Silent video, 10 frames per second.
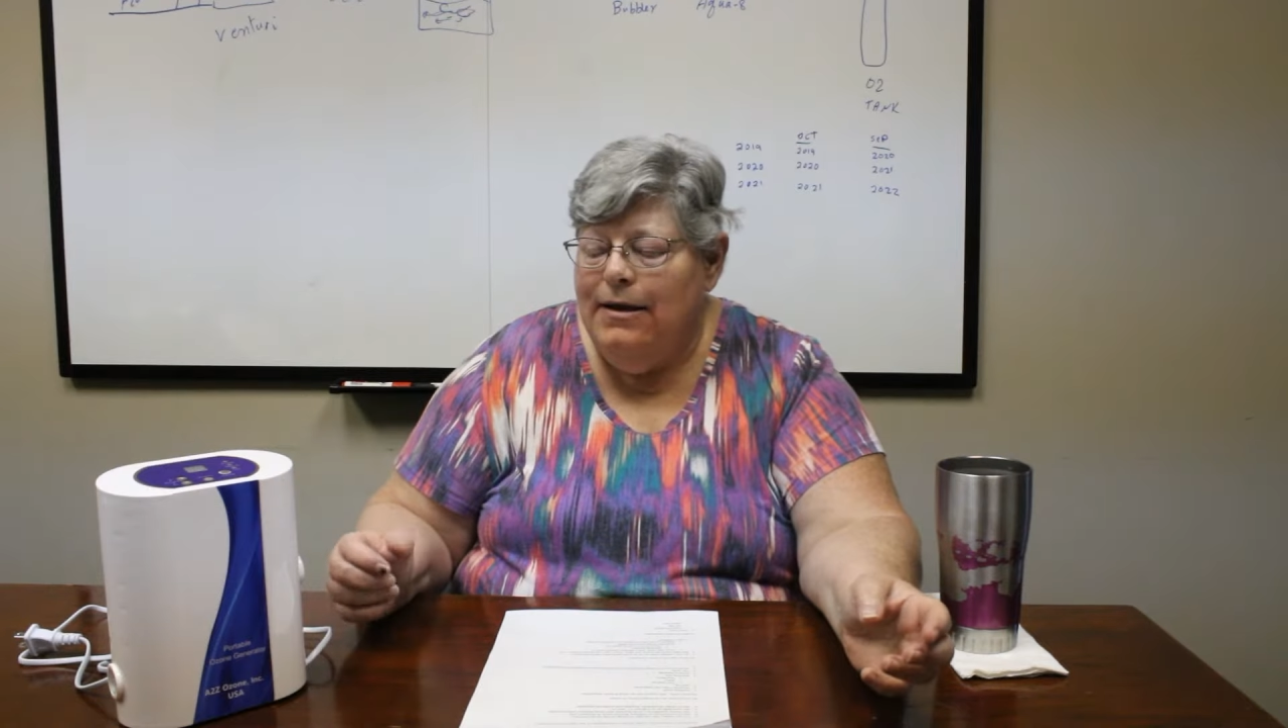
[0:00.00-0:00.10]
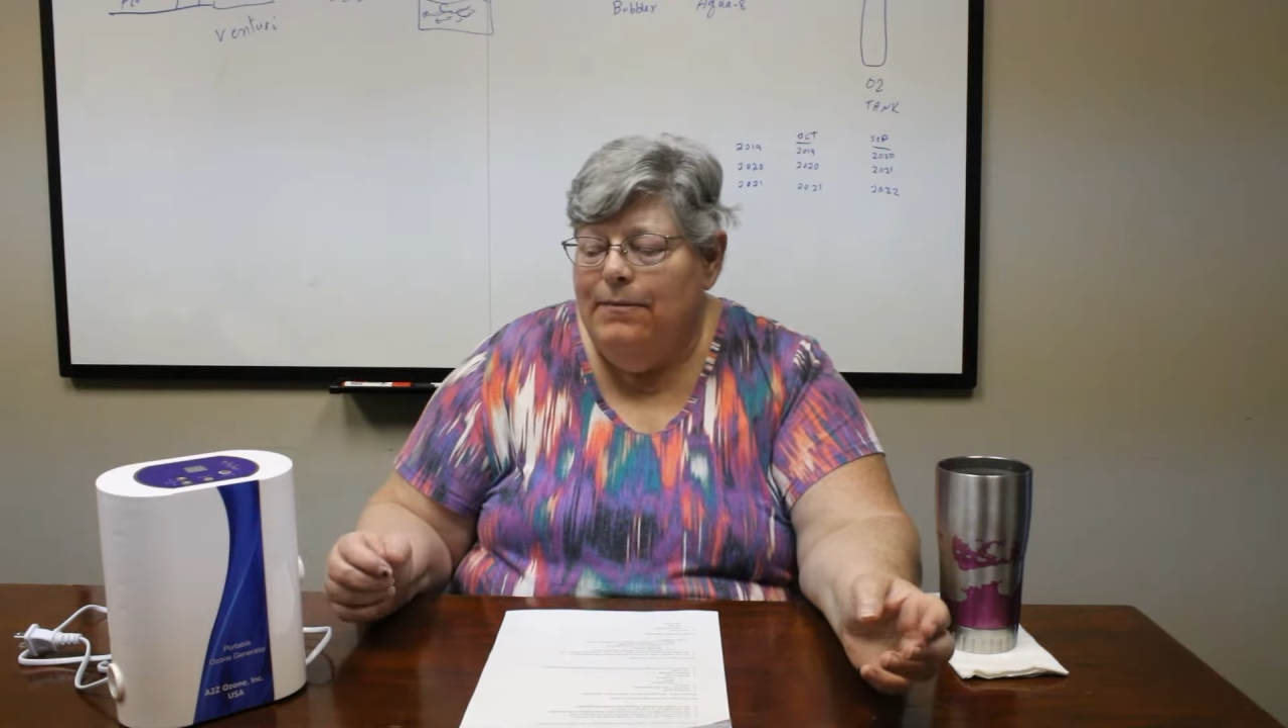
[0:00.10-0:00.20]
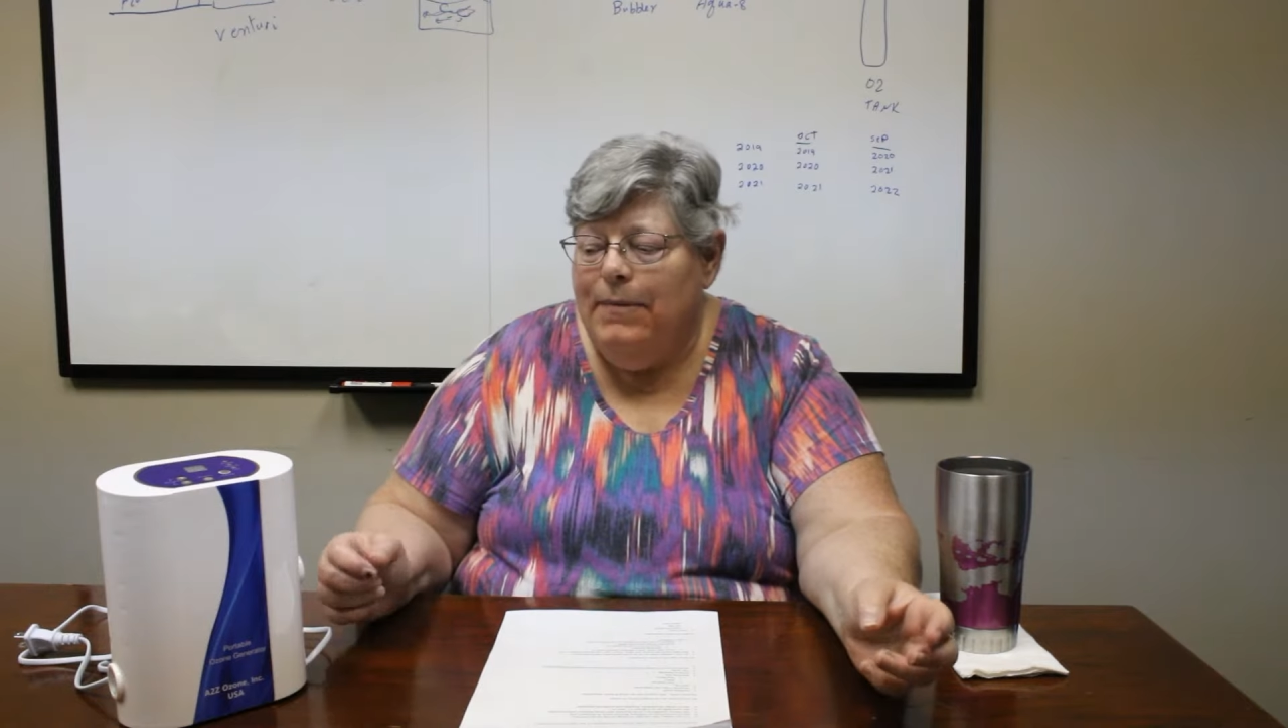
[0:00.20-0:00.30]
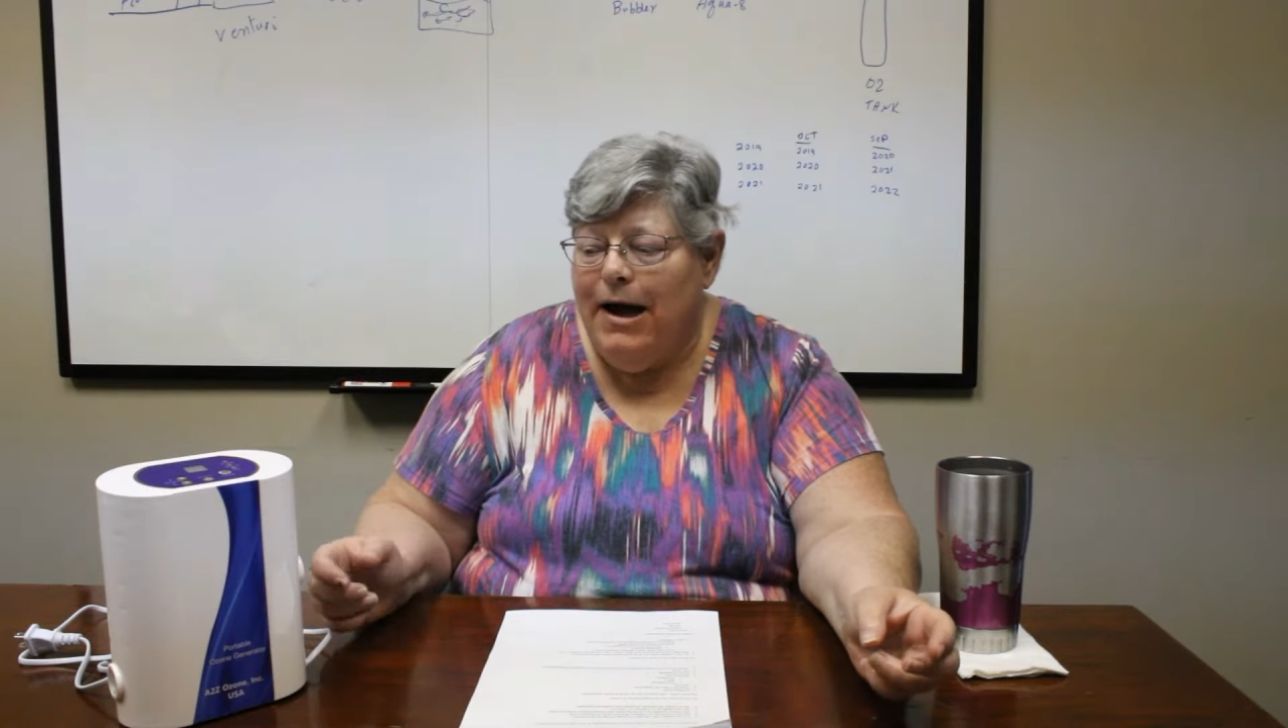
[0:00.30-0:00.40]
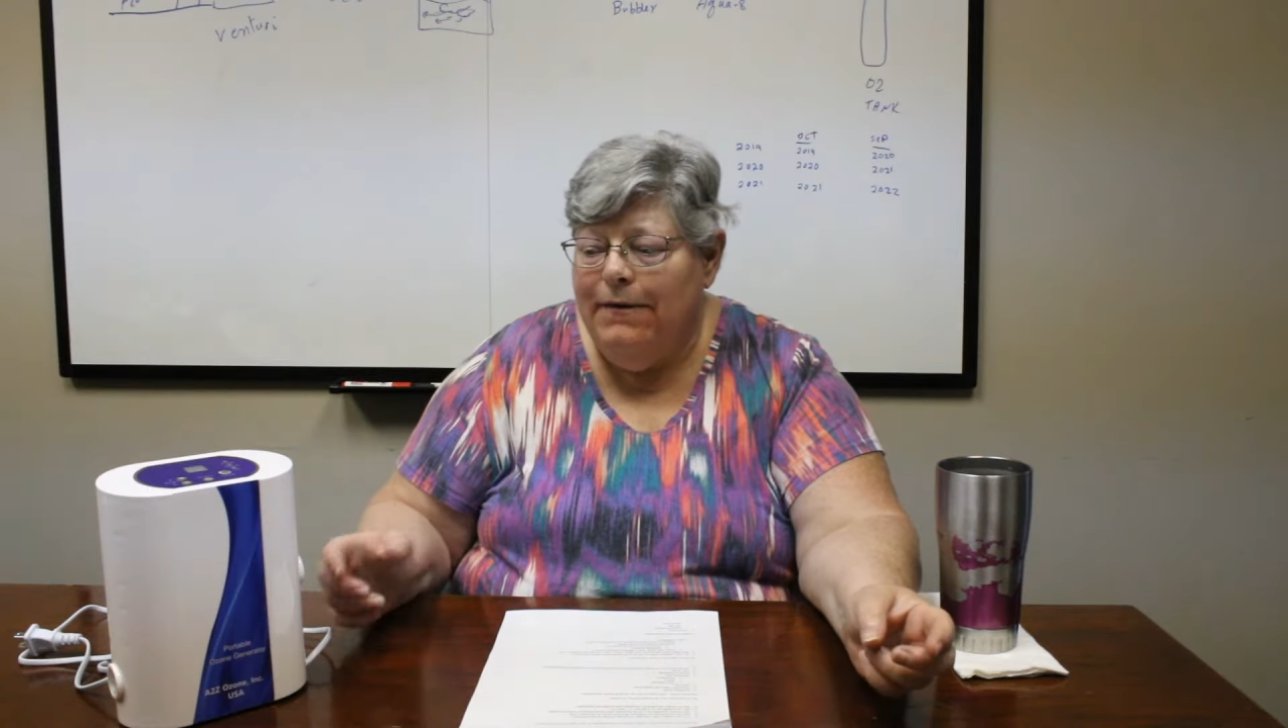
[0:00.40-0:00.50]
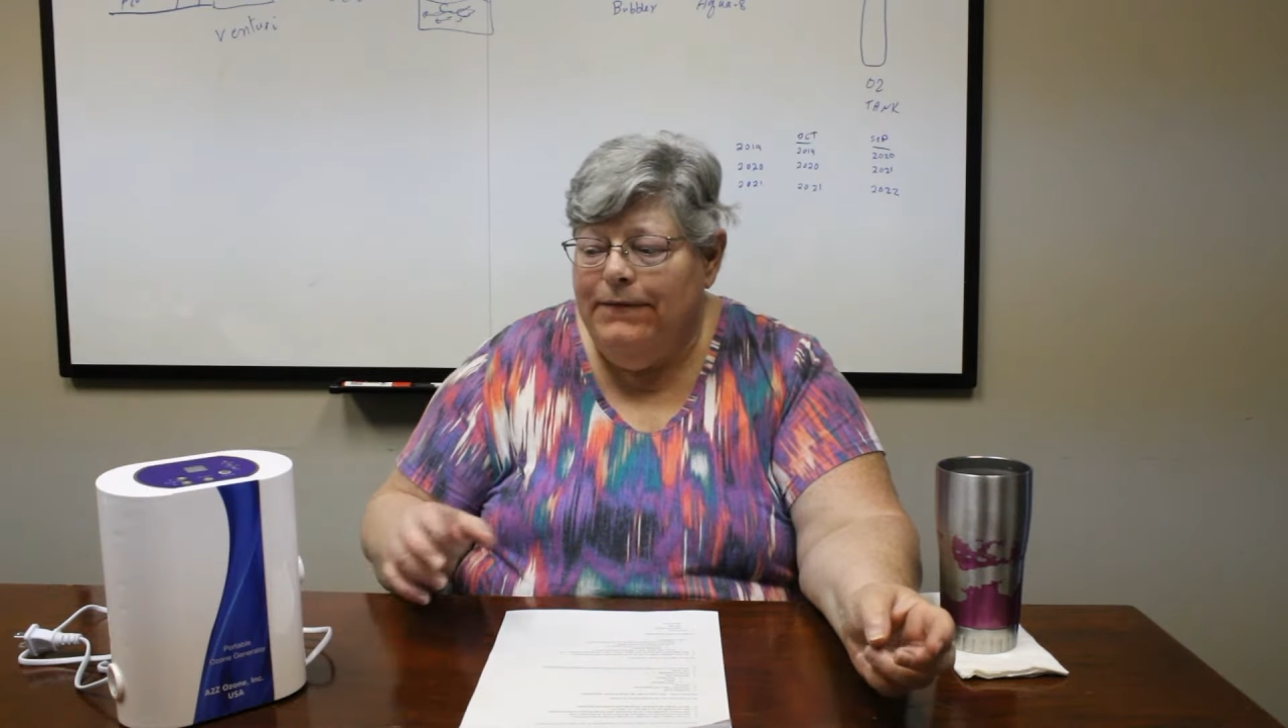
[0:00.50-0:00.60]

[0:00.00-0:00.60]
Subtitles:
My